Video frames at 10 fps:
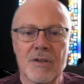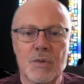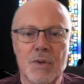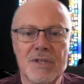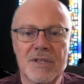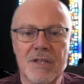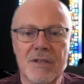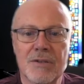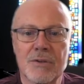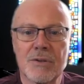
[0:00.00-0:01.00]

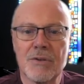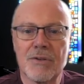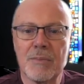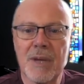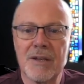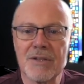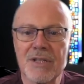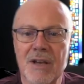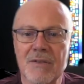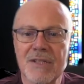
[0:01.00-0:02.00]
Twisting the truth to make yourself